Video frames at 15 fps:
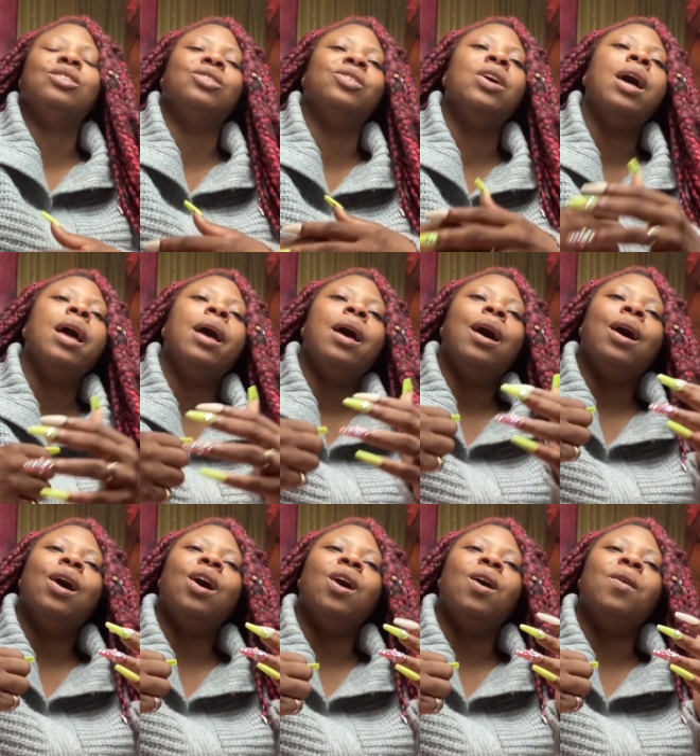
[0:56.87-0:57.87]
to
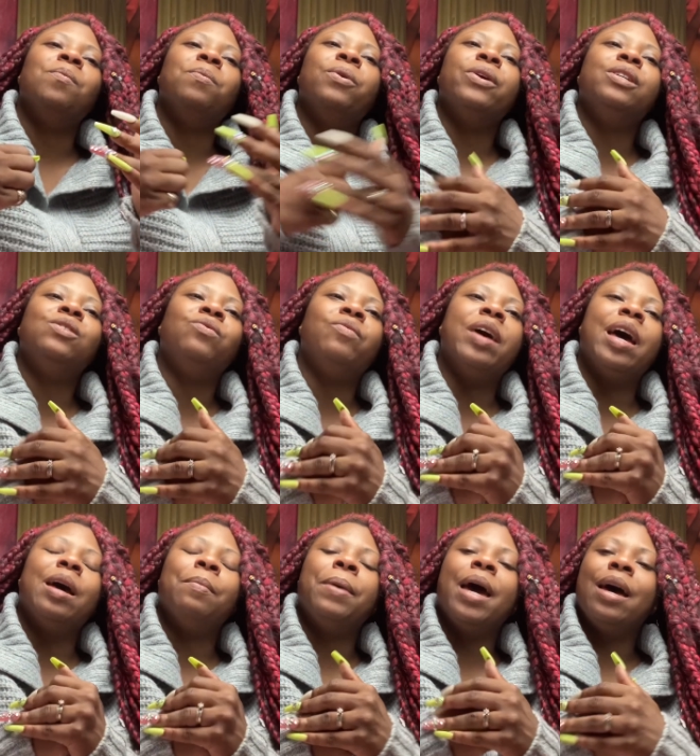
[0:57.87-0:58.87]
push
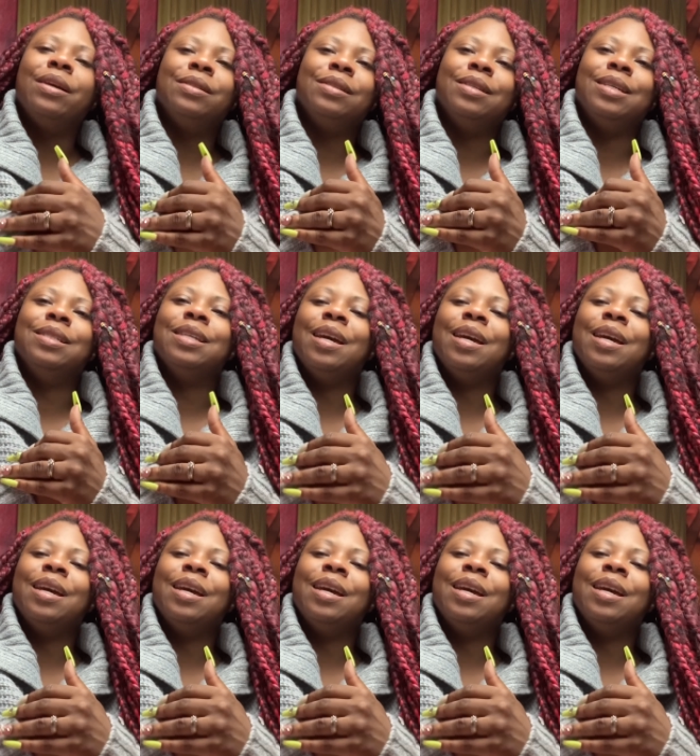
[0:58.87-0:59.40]
back past this.